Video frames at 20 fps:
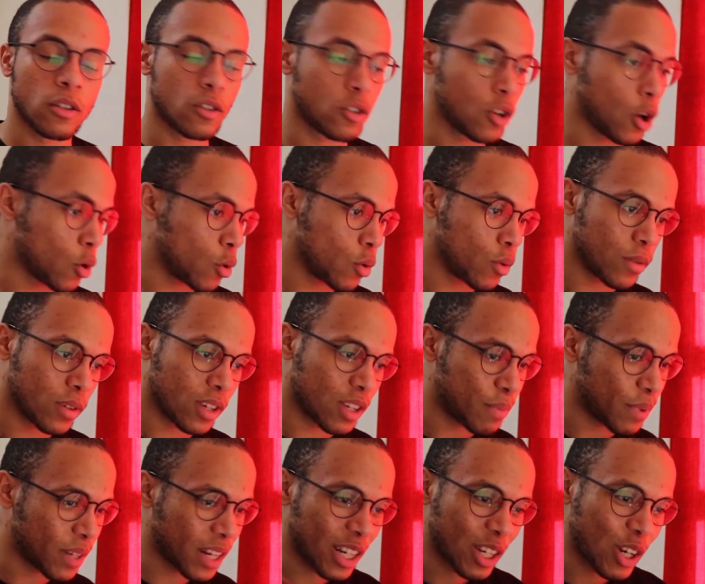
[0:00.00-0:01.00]
So, it's
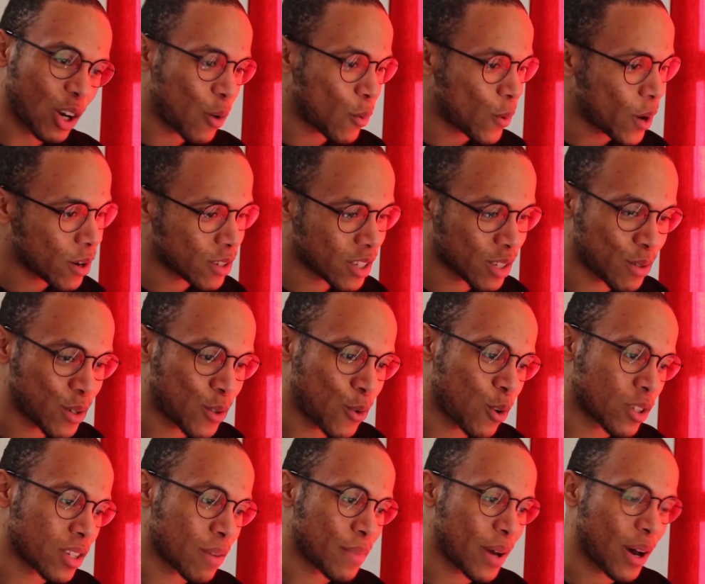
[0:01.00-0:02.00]
been a little while since we
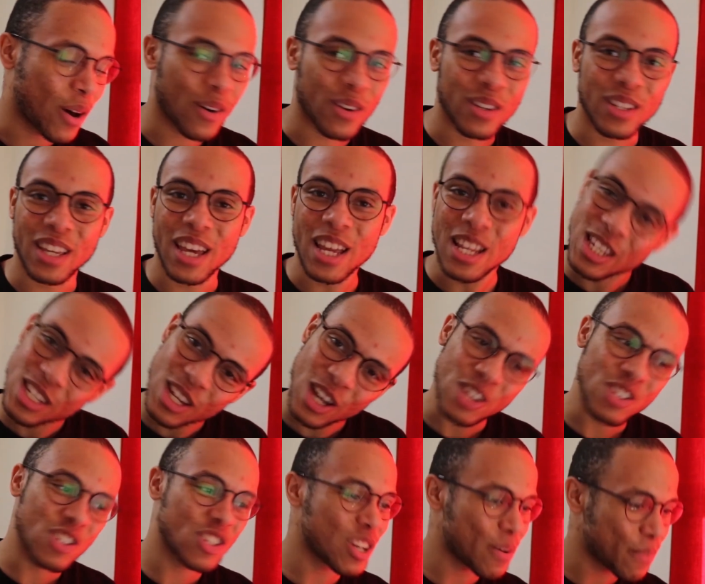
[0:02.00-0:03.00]
talked about
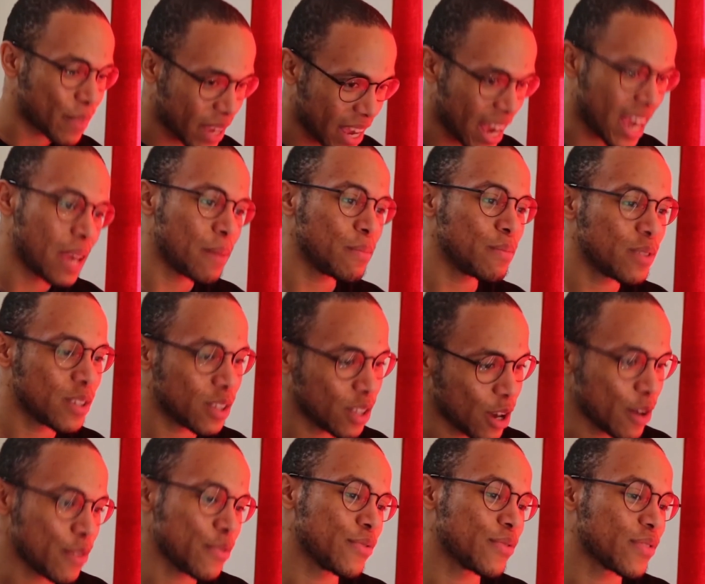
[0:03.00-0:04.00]
internship game
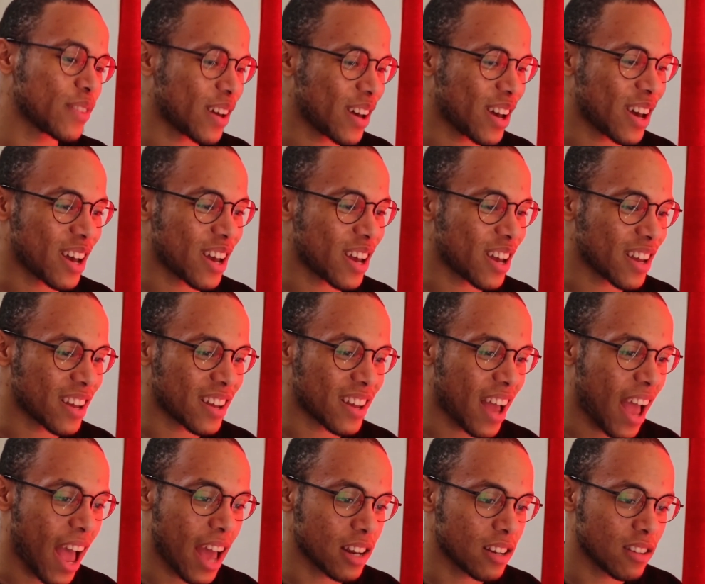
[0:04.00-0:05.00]
stuff,
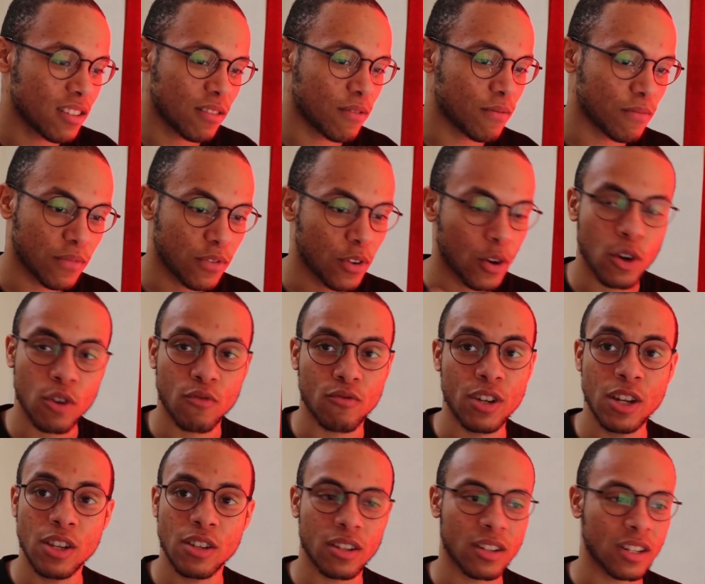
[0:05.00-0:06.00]
and for good
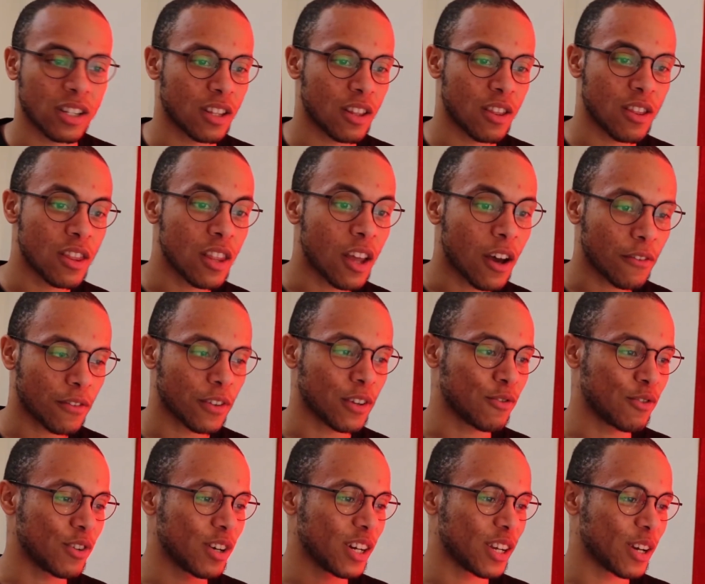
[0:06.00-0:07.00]
reason. There's nothing
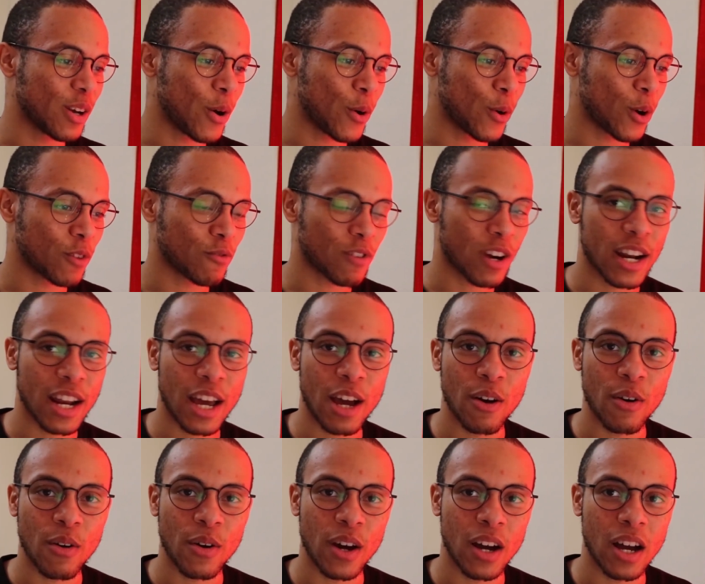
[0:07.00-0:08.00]
really going on right
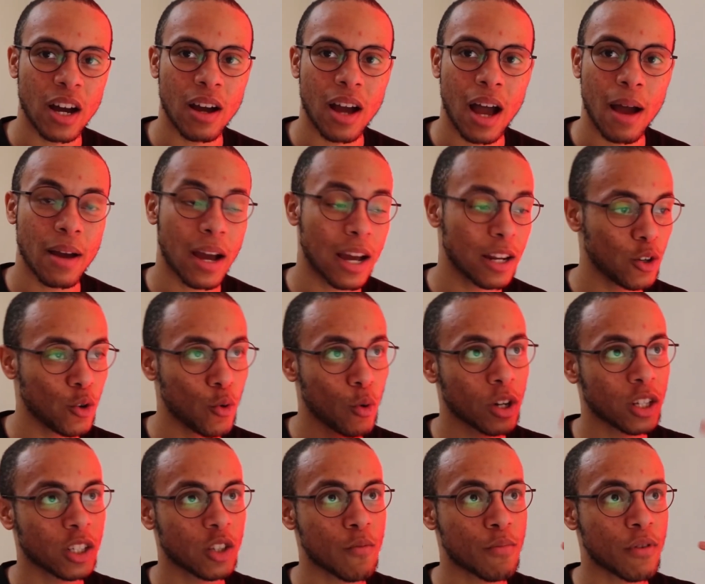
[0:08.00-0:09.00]
now. I do
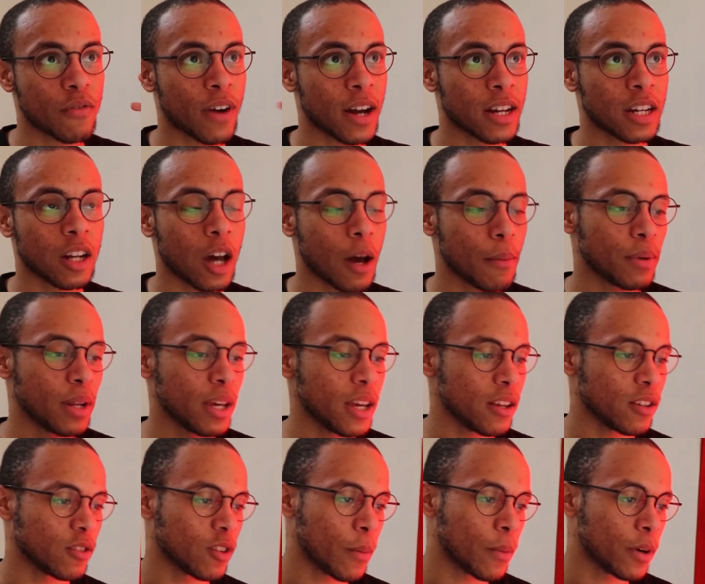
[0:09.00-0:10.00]
want to still provide an
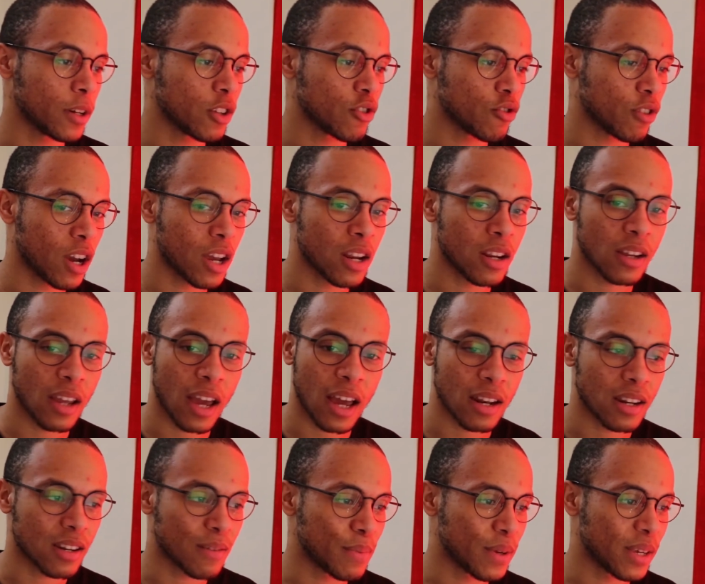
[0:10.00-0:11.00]
update, so I'm going to try
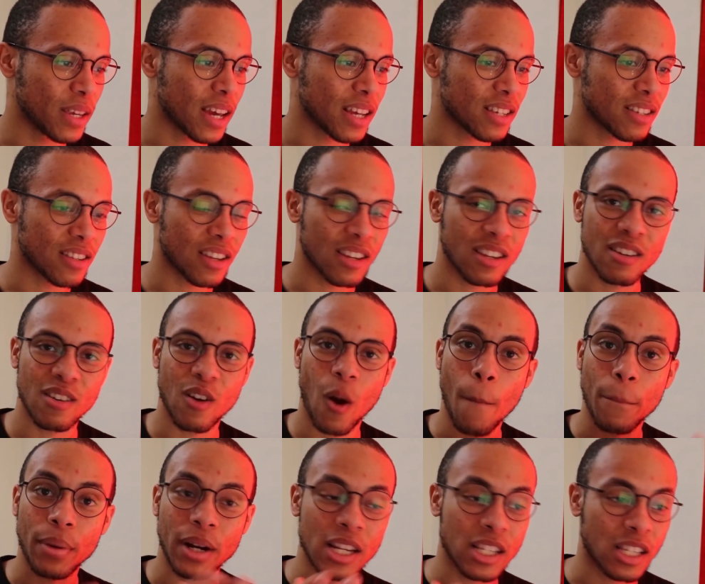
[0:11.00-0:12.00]
and be as like
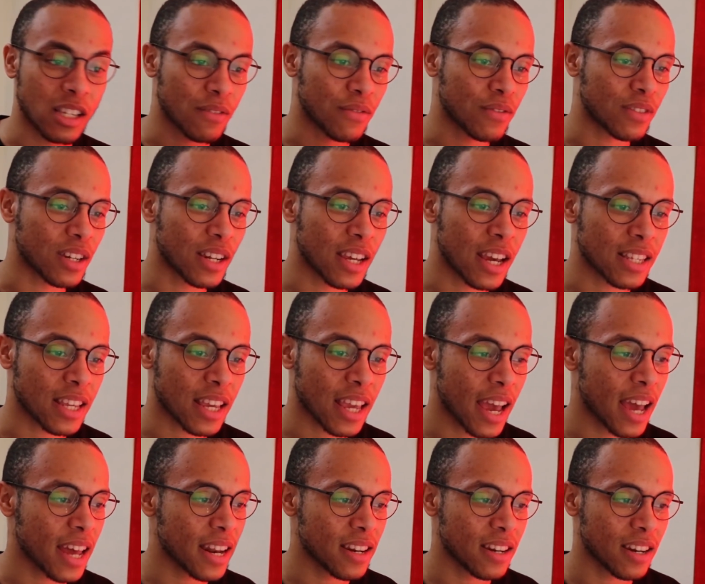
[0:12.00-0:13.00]
comprehensive today as I
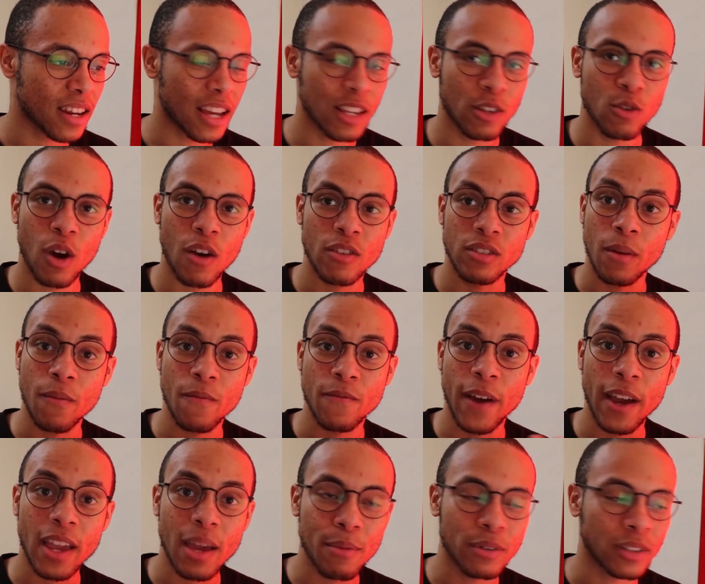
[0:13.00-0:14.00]
can. I do have some
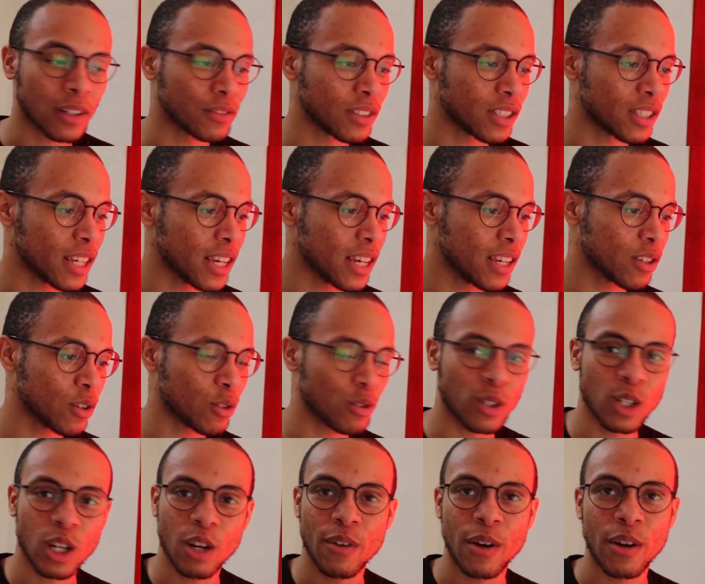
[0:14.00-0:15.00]
valuable stuff to say, so
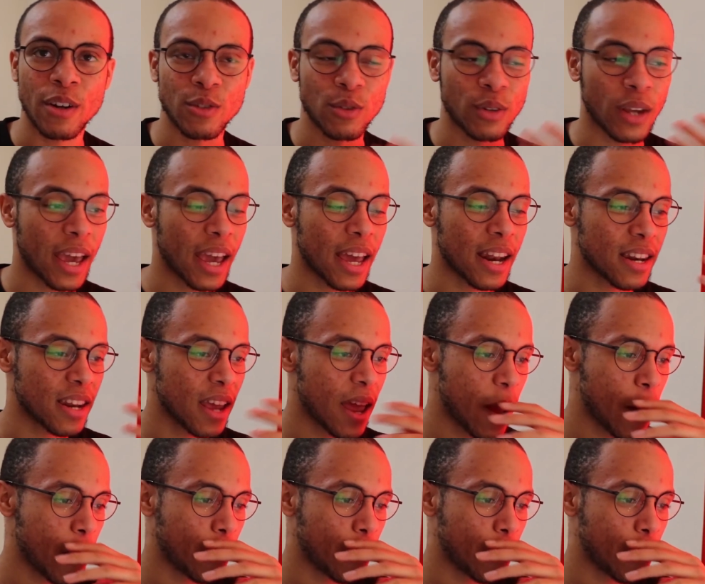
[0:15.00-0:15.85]
stick around until the end.